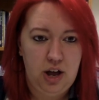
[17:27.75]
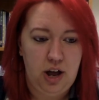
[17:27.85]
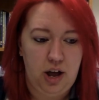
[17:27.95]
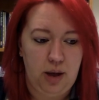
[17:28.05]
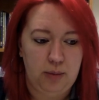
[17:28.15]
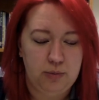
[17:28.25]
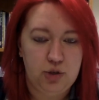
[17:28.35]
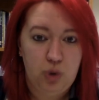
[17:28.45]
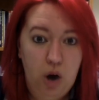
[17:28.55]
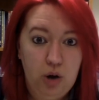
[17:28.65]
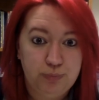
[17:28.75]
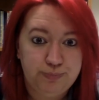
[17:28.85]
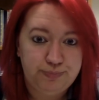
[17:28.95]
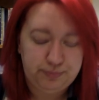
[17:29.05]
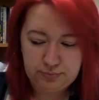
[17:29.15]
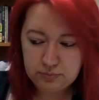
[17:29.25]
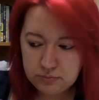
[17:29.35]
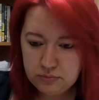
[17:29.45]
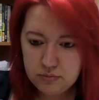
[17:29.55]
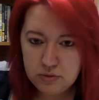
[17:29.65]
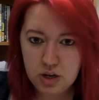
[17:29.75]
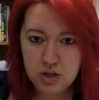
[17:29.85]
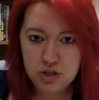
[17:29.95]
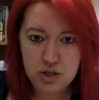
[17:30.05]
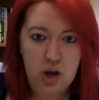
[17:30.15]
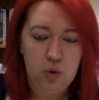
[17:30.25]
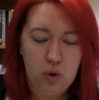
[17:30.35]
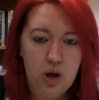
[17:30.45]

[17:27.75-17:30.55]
to grow. So,